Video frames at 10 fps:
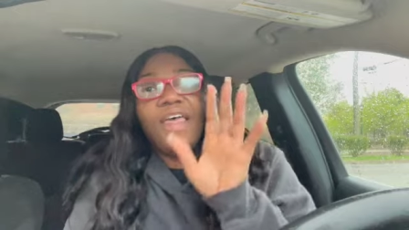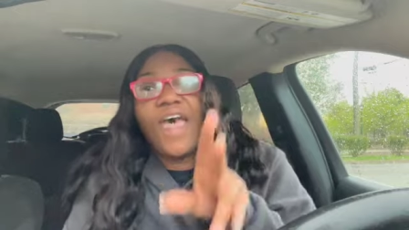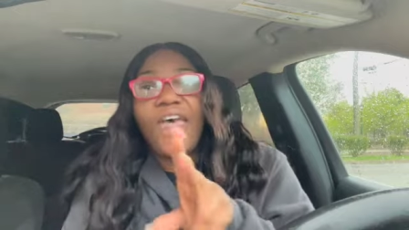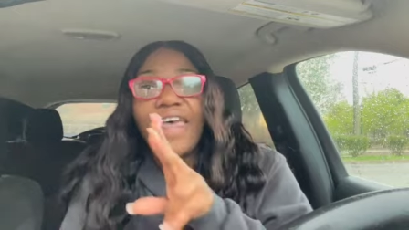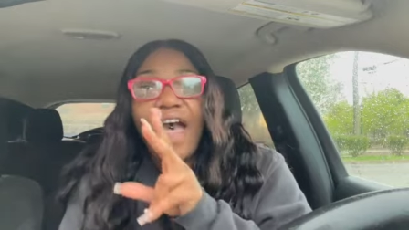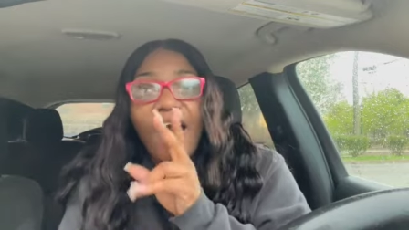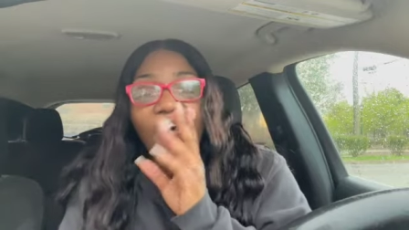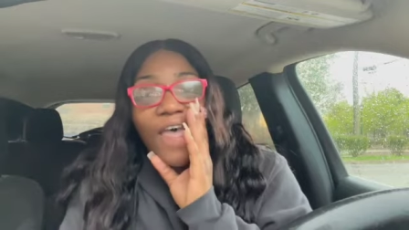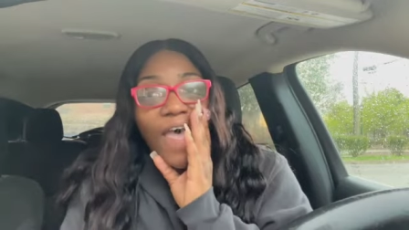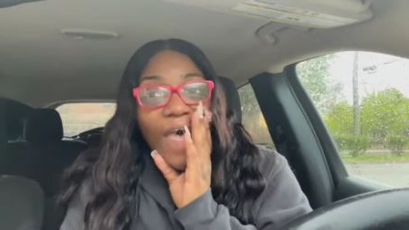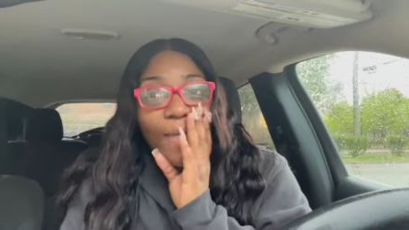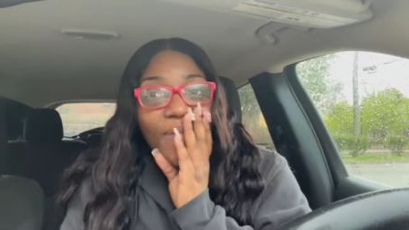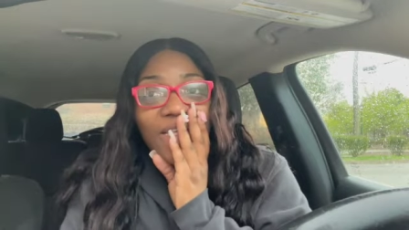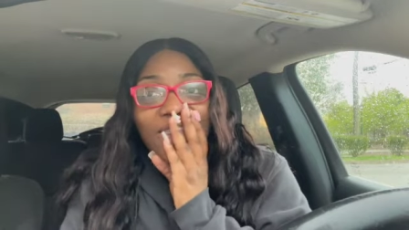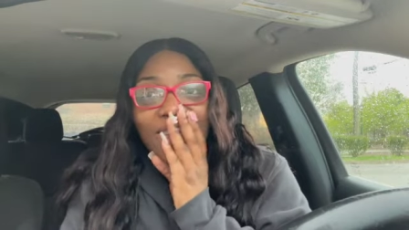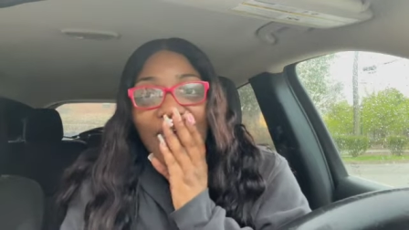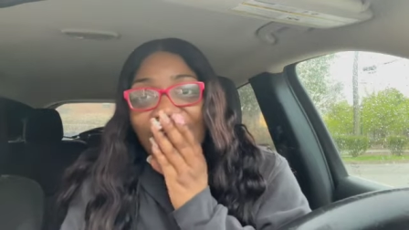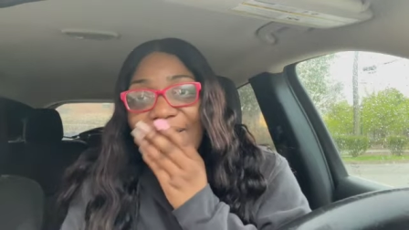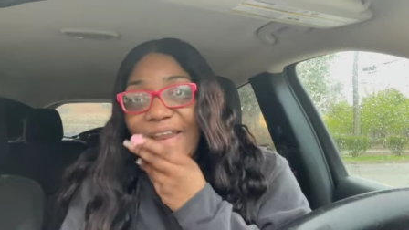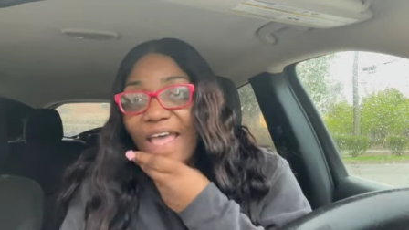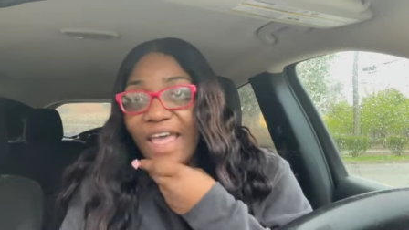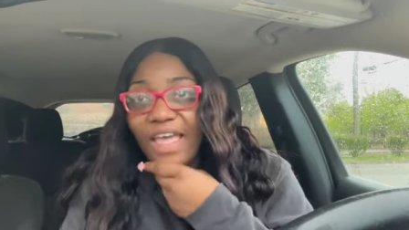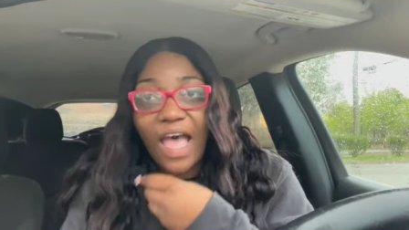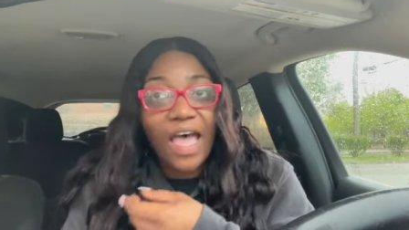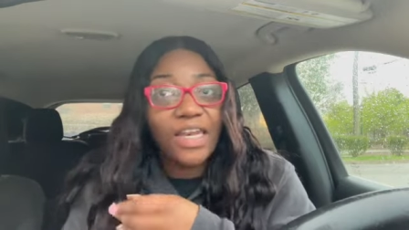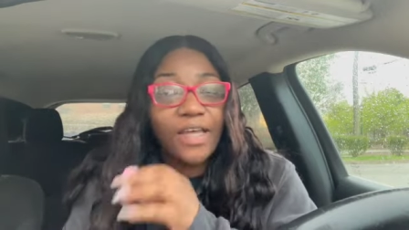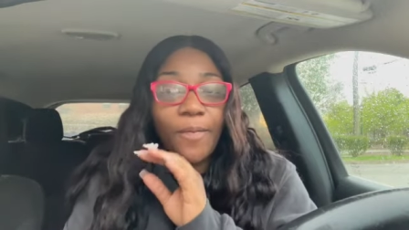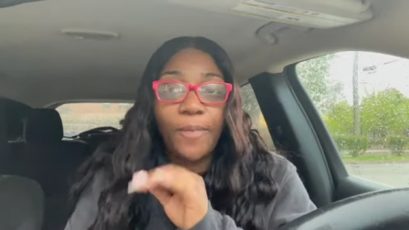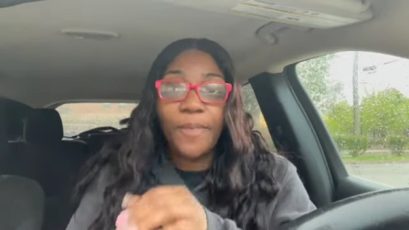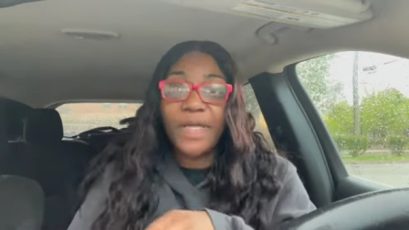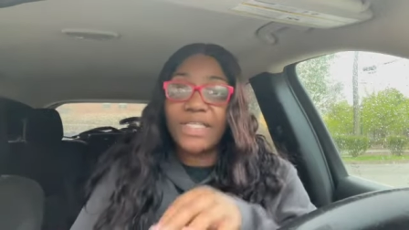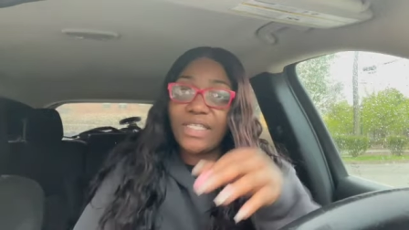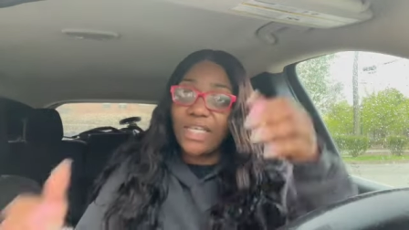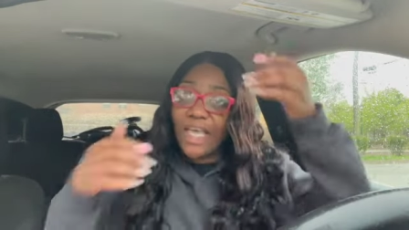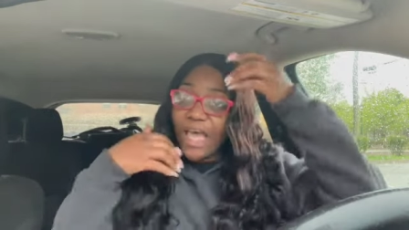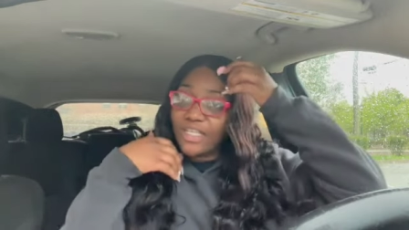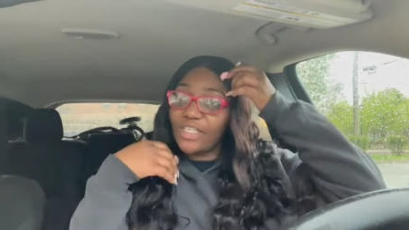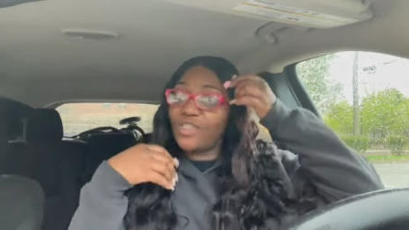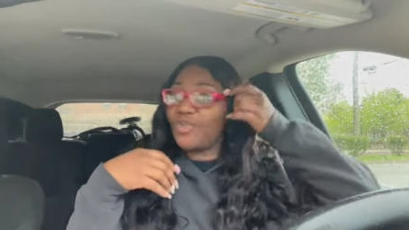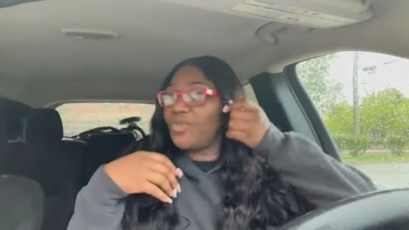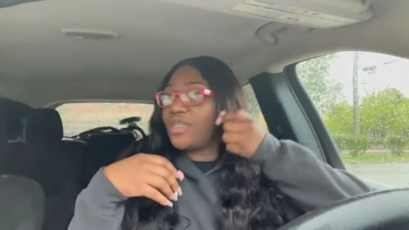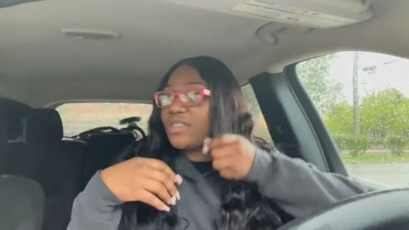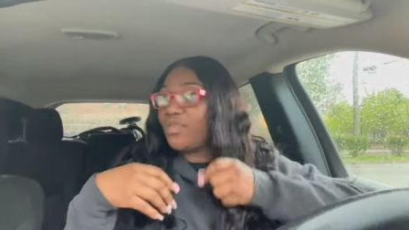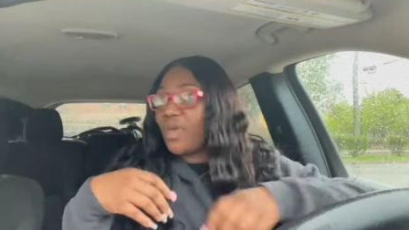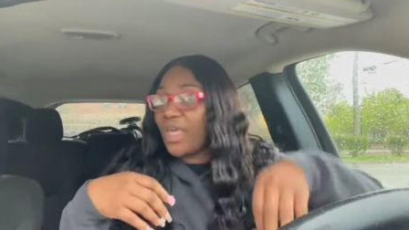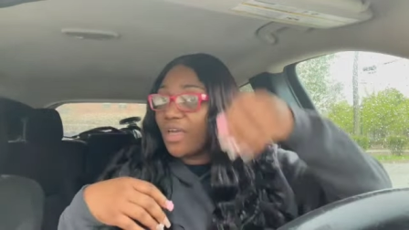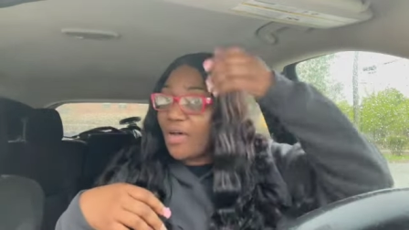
hey y'all and happy saturday i look busted i just threw this wig